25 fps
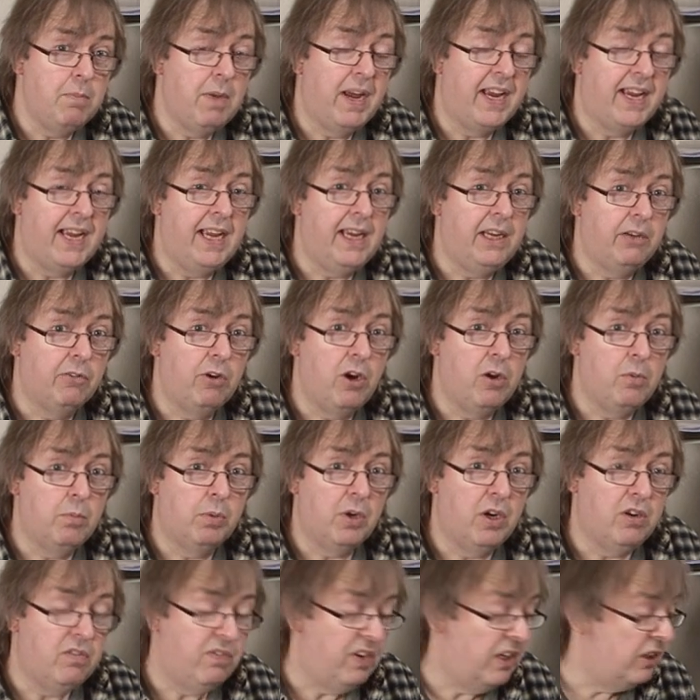in making your own
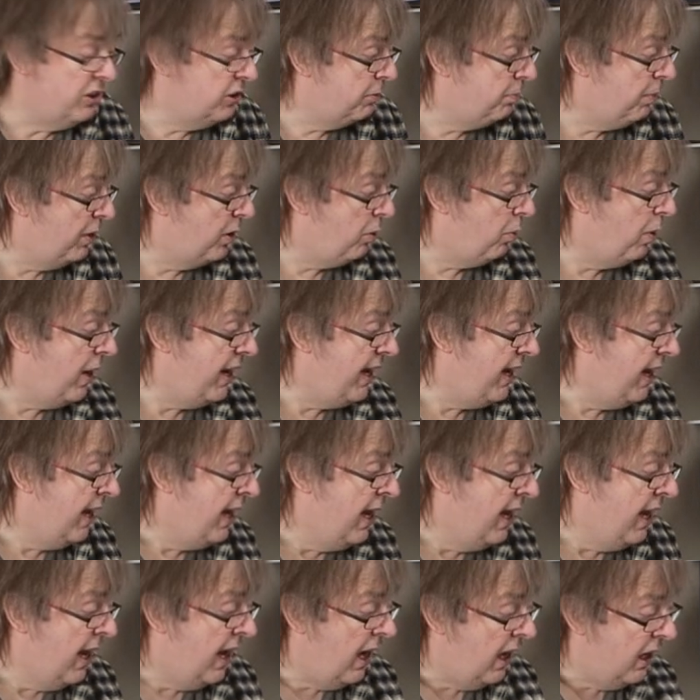profiles, by the way,
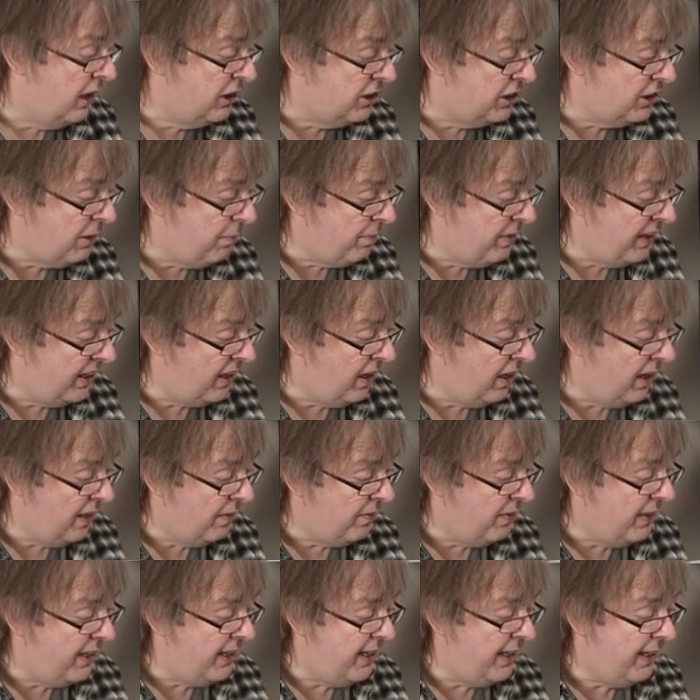something
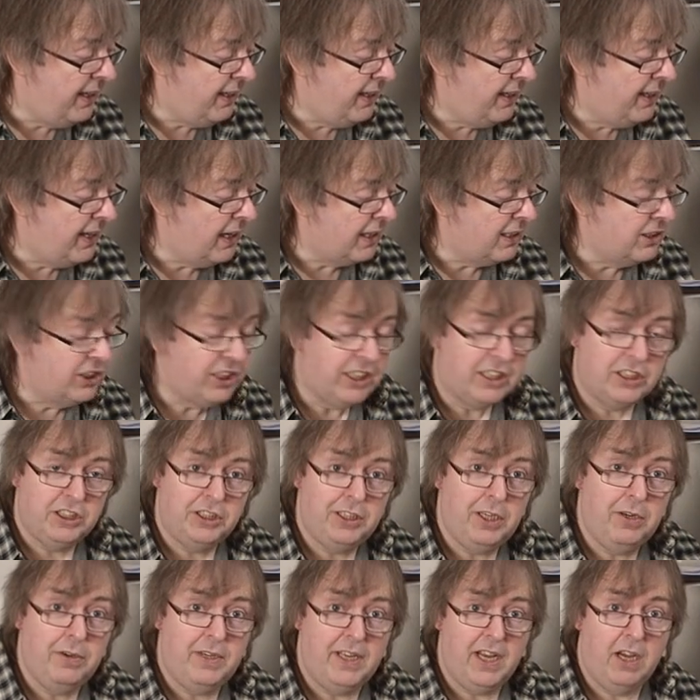like the Color Checker
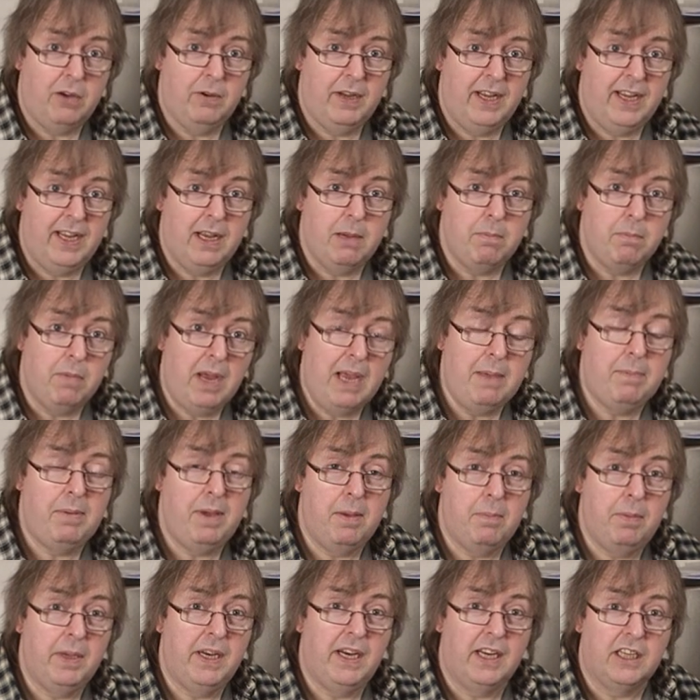Studio here may
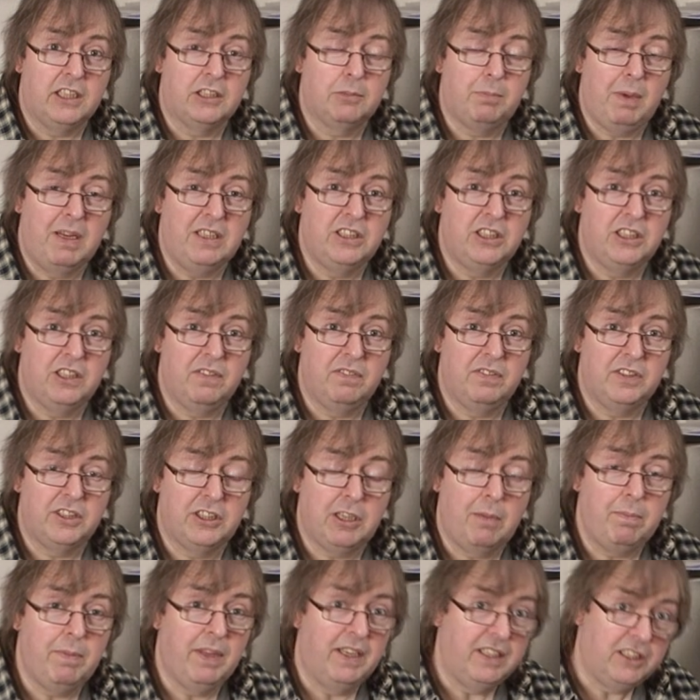be a bit expensive for
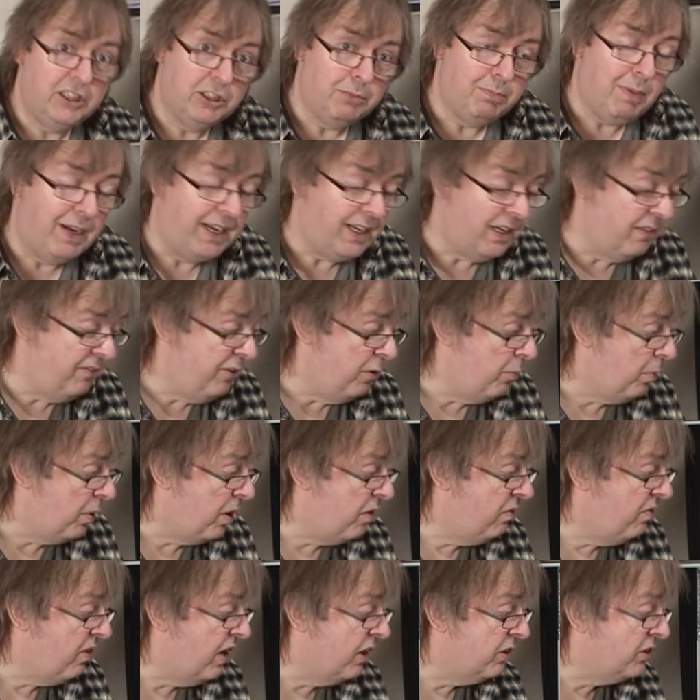something just making a few
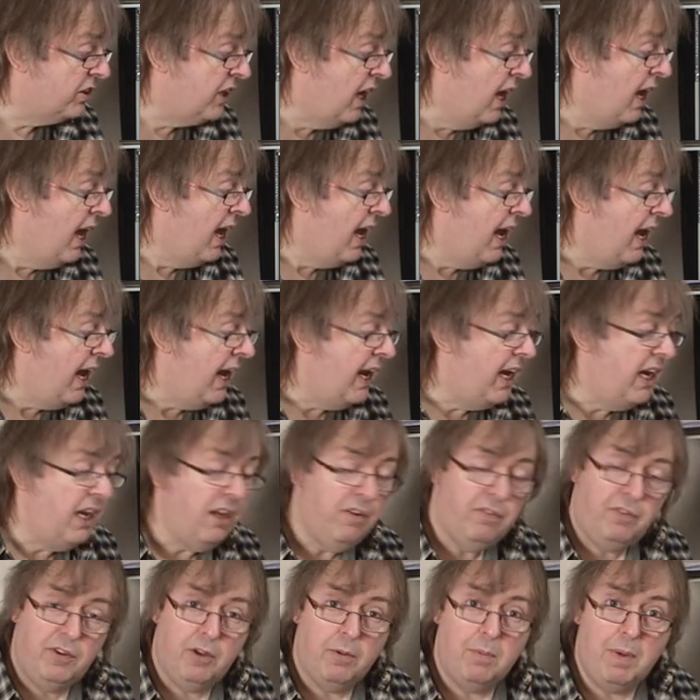profiles.
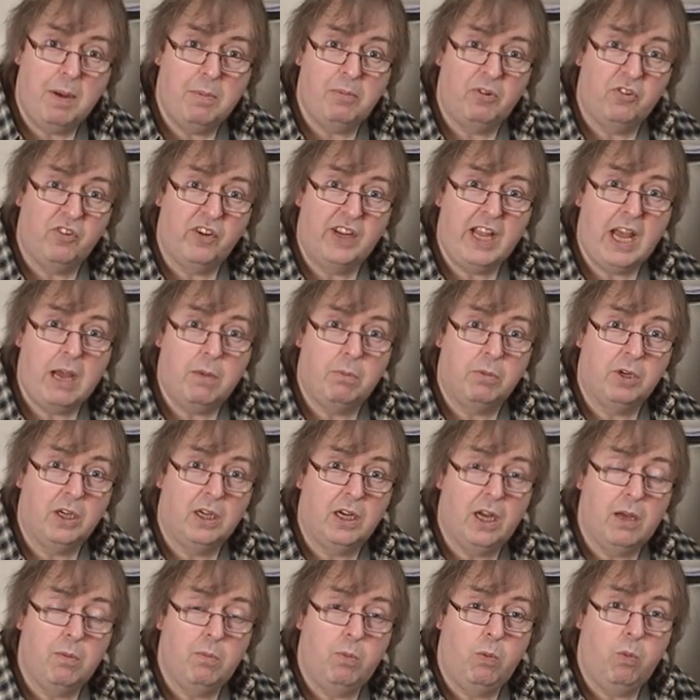If you're a member of a camera
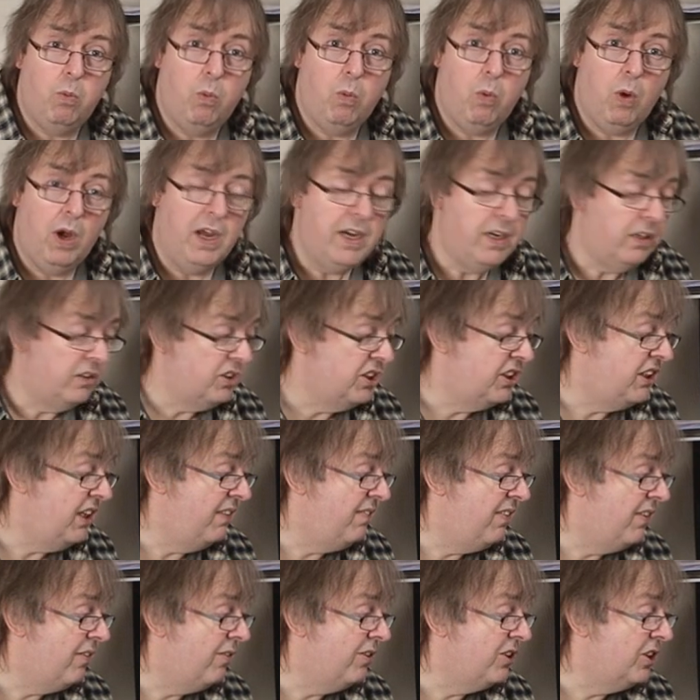club, why not see
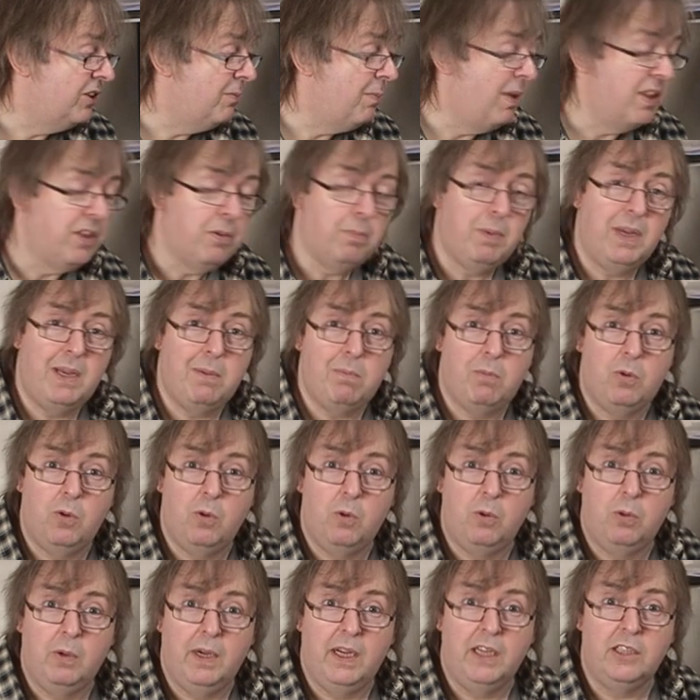if there are some other
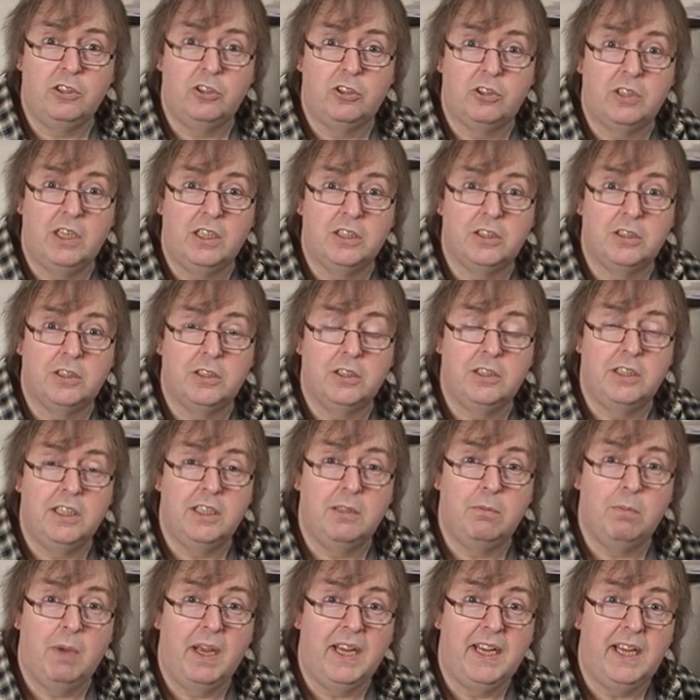people interested
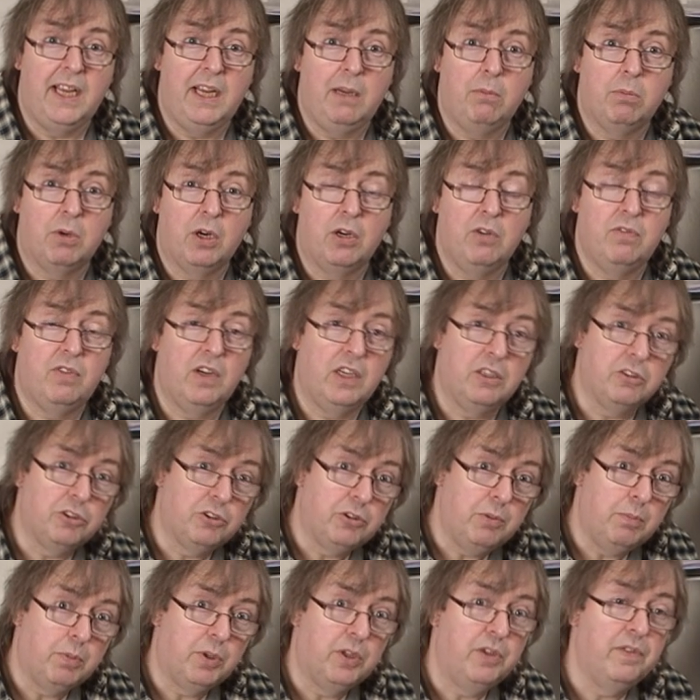in making
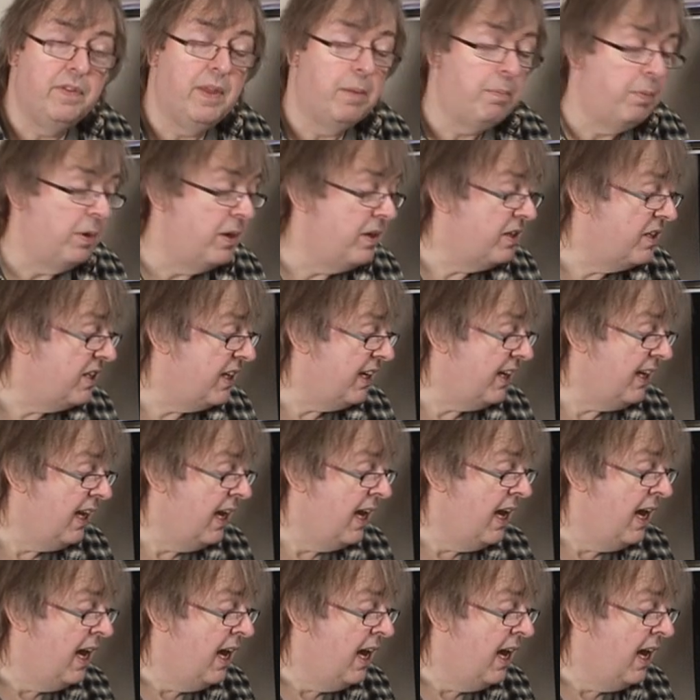profiles to improve their printing?